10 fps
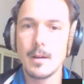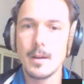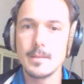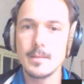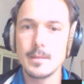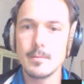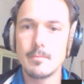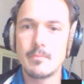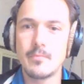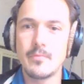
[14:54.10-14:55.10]
I
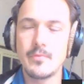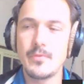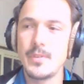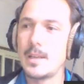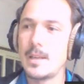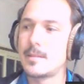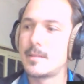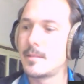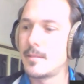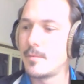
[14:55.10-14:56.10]
still feel
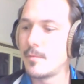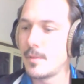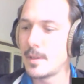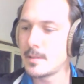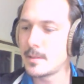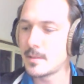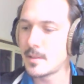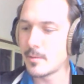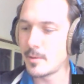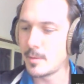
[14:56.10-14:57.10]
it's
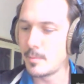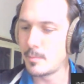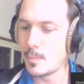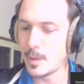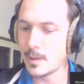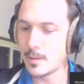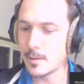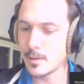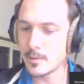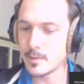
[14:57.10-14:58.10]
necessary
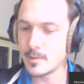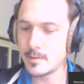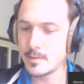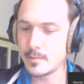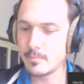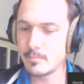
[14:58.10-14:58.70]
because